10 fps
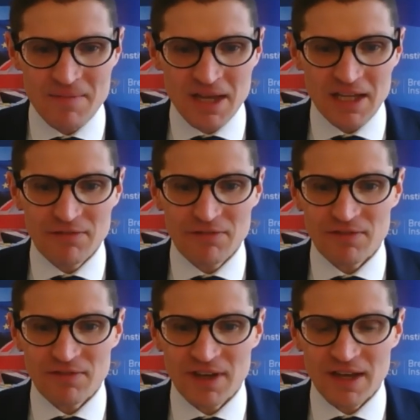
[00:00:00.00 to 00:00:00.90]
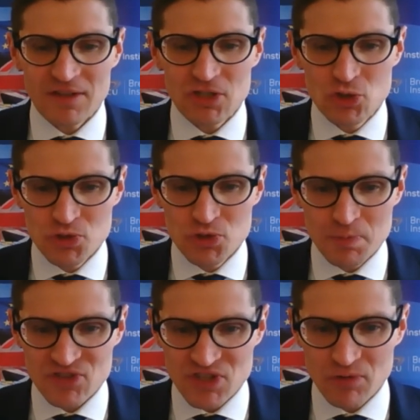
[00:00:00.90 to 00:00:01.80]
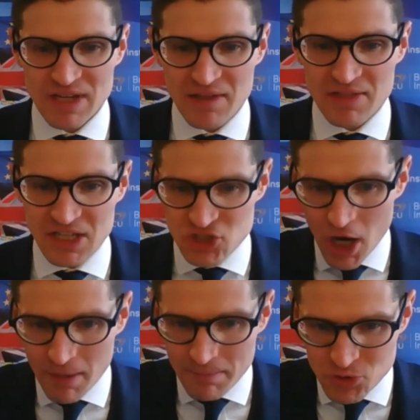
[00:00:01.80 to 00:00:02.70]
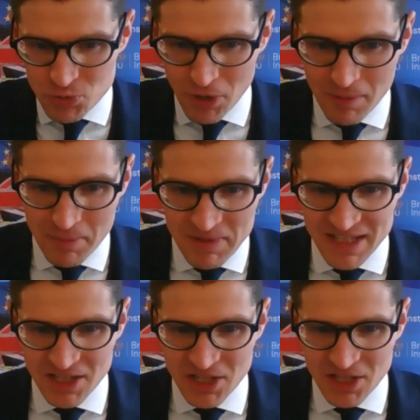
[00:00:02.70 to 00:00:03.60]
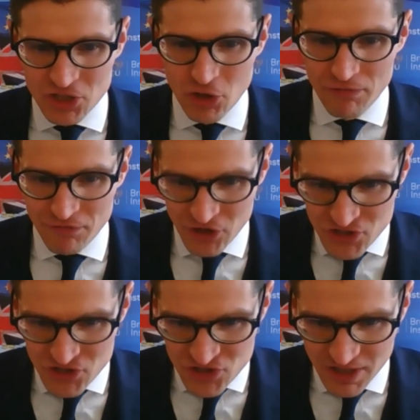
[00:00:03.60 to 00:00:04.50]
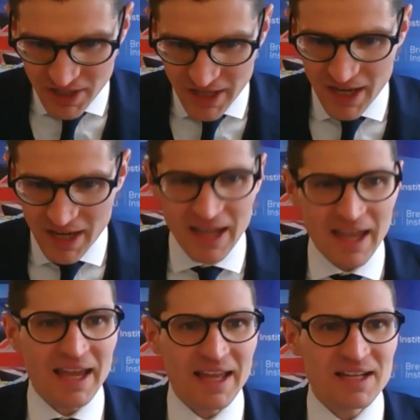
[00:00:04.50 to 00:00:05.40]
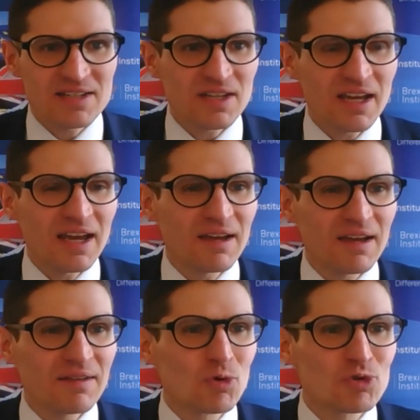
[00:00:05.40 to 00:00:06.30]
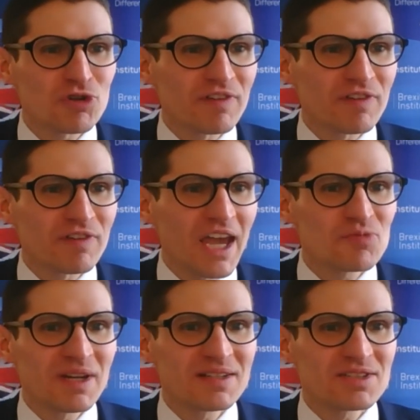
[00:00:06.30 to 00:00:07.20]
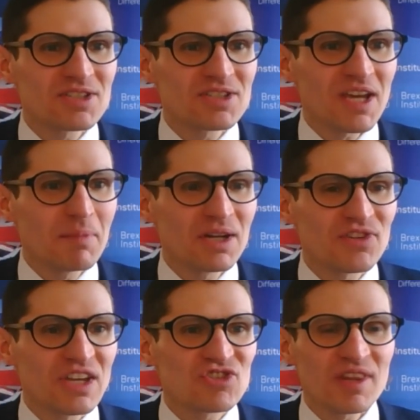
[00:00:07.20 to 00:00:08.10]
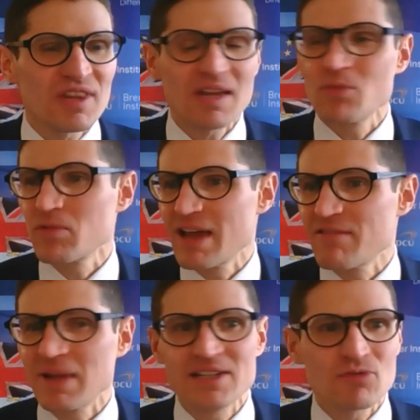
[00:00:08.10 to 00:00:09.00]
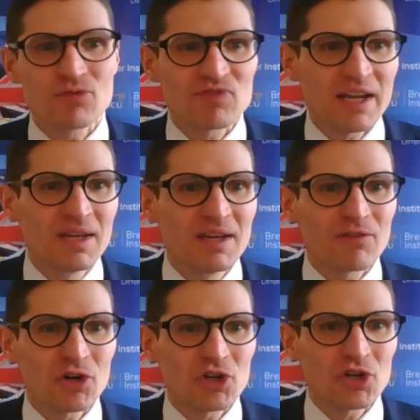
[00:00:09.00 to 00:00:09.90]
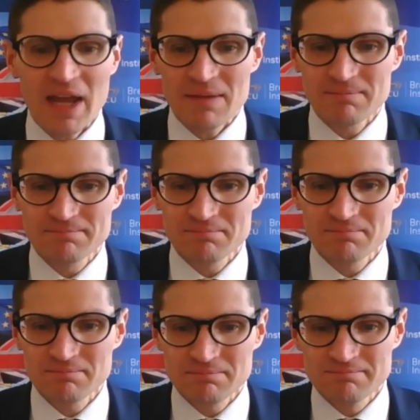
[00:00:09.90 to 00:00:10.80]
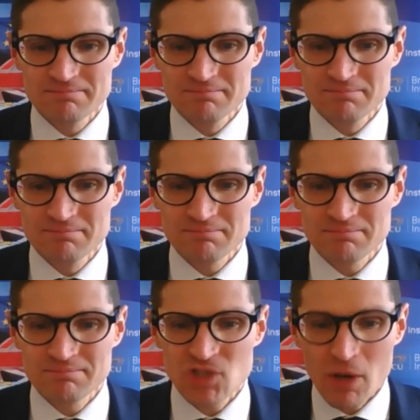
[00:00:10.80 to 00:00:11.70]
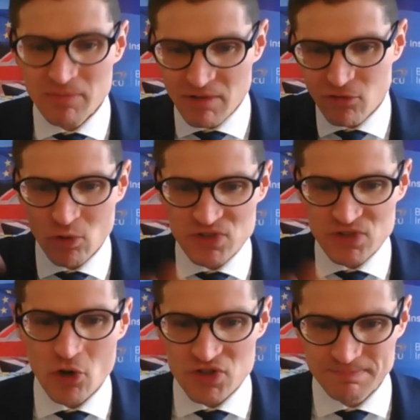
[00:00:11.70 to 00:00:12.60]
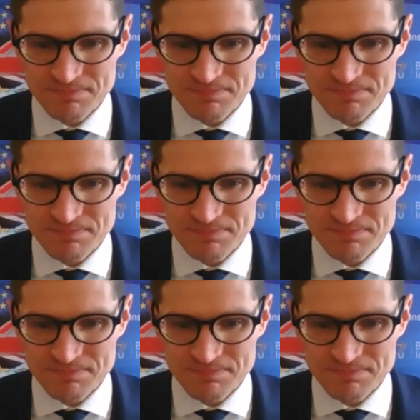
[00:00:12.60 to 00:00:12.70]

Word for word: if the two speakers agree, I think Tom should probably go first uh, and uh, rules of engagement, 10 minutes each, and then we will have plenty of time for Q&A. Tom, the floor is yours.